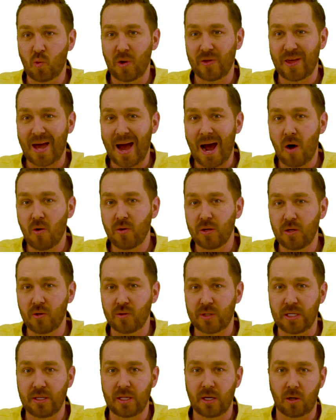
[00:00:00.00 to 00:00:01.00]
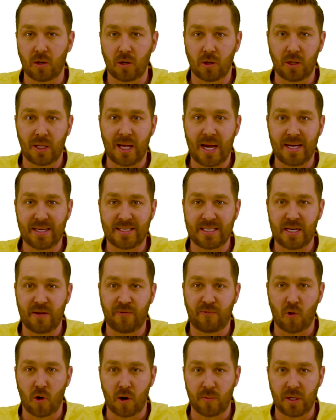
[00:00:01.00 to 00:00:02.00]
without using the Erlang C
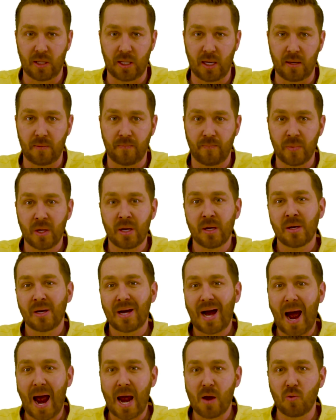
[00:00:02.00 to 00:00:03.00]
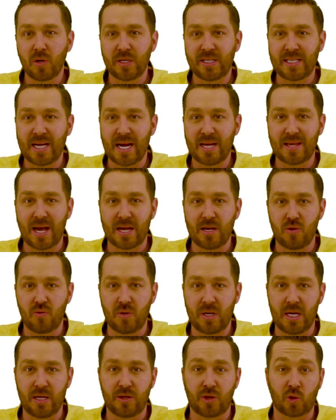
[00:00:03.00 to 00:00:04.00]
formula, I would say that you
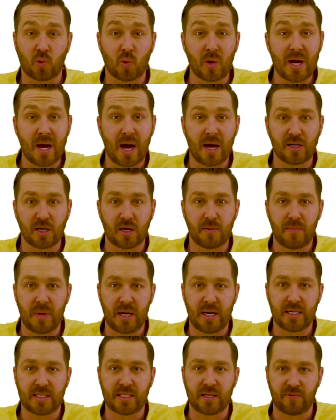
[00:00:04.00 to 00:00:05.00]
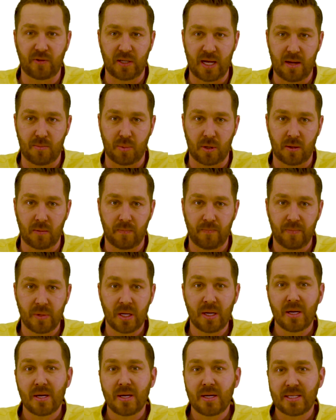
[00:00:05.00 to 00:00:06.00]
need 300 minutes of labor,
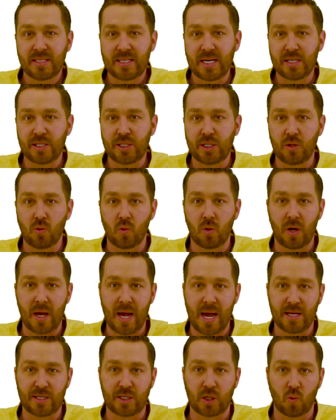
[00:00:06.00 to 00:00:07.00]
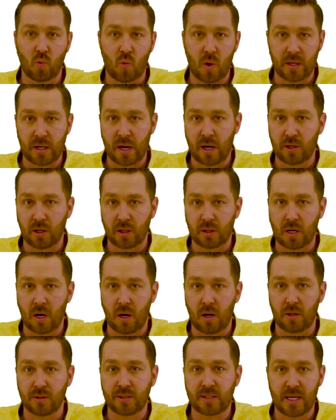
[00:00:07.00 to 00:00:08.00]
since you will answer 100
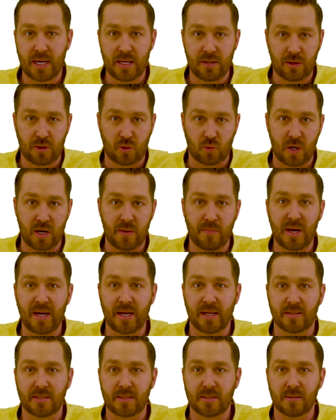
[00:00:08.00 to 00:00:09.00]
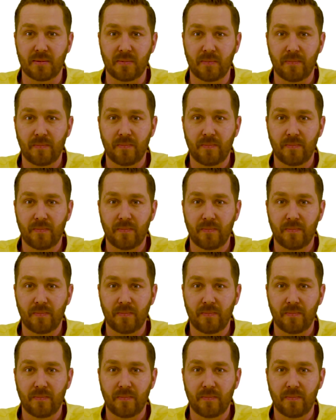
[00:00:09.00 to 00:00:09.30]
calls in 3 minutes.